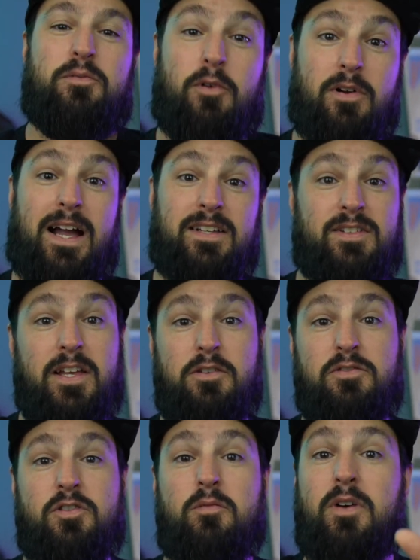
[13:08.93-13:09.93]
Well guys, thank
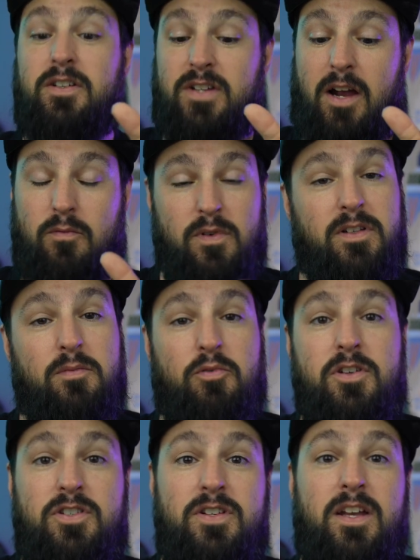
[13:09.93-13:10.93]
you so much. I really
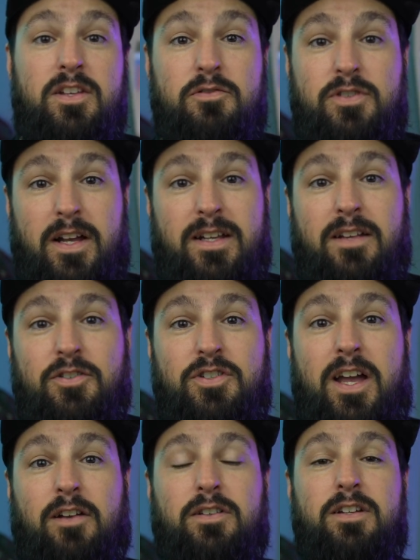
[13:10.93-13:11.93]
appreciate you checking out the
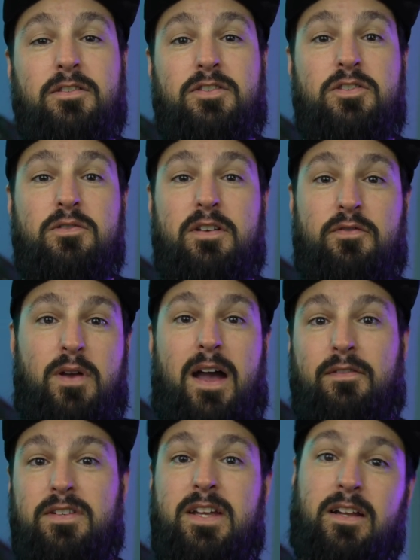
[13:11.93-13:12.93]
channel here too. If you
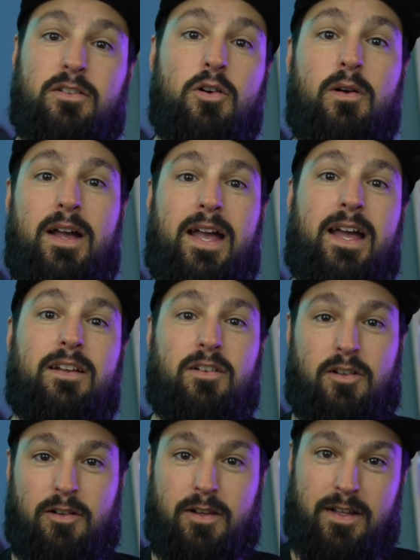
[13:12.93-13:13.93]
haven't yet, go
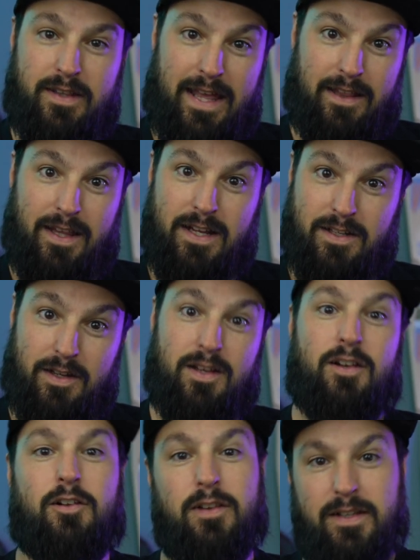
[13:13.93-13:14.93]
ahead, click that like,
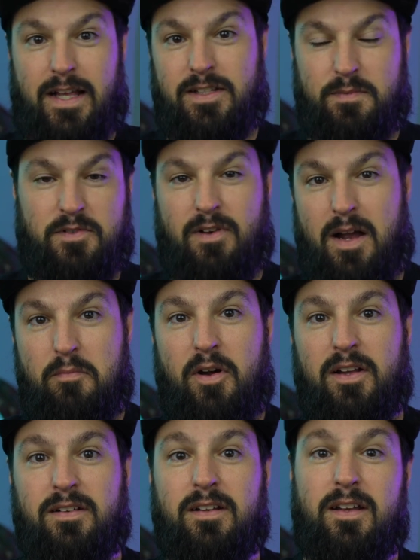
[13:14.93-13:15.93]
click that subscribe
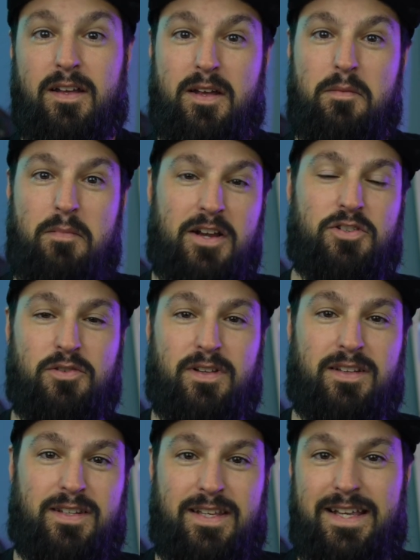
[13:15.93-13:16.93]
button. Make sure
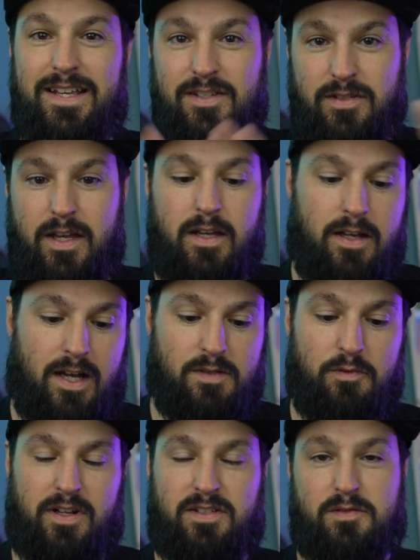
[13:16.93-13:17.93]
that the Eskate
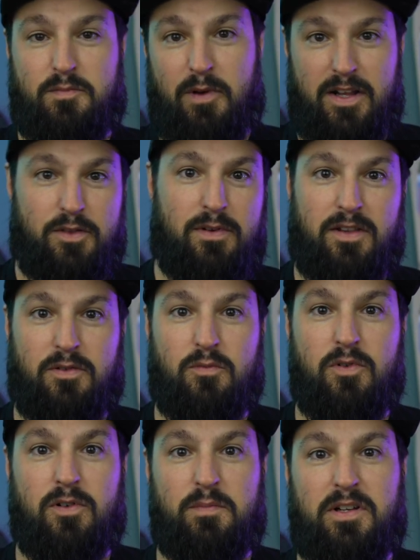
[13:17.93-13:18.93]
gospel gets spread throughout the
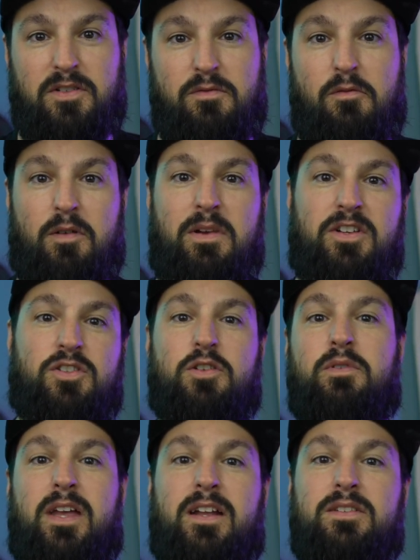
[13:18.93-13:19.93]
world, because we want to make sure that
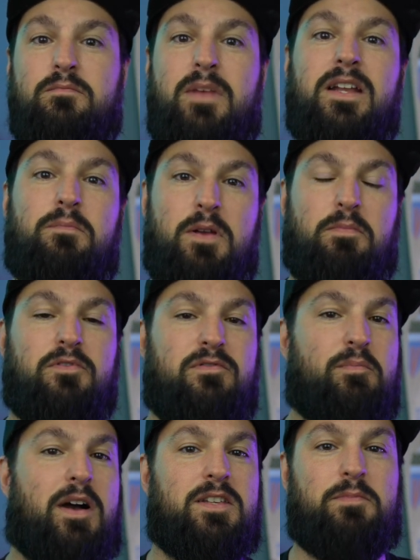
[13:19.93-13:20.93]
we get as many people as
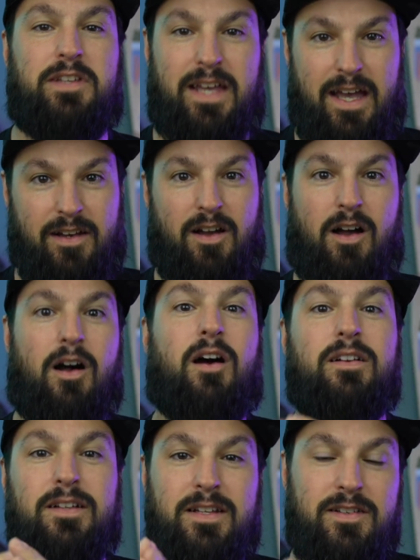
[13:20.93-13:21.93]
we possibly can
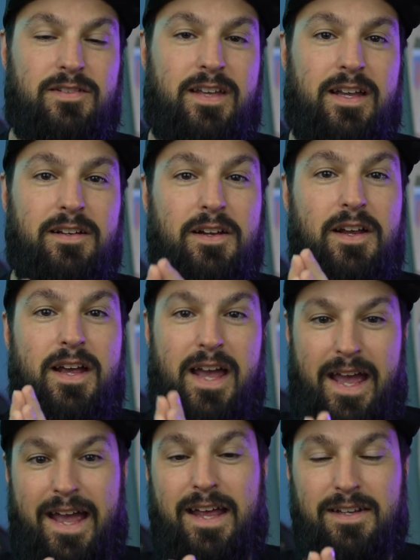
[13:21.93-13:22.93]
on an Eskate.
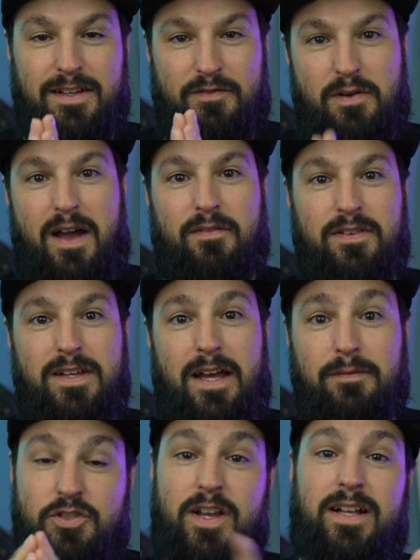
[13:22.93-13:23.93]
And if you haven't
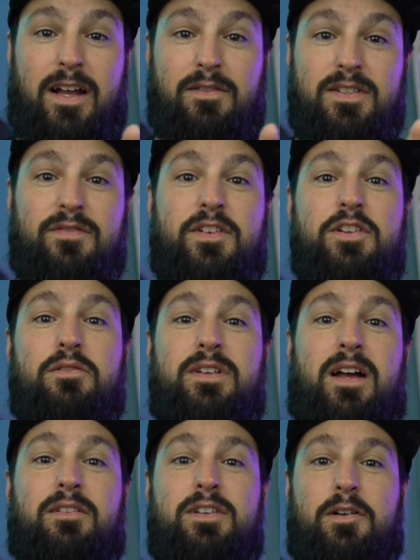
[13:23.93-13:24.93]
yet, check out this video
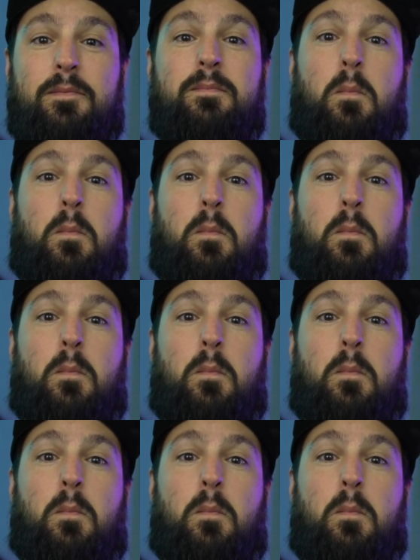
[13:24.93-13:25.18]
down here.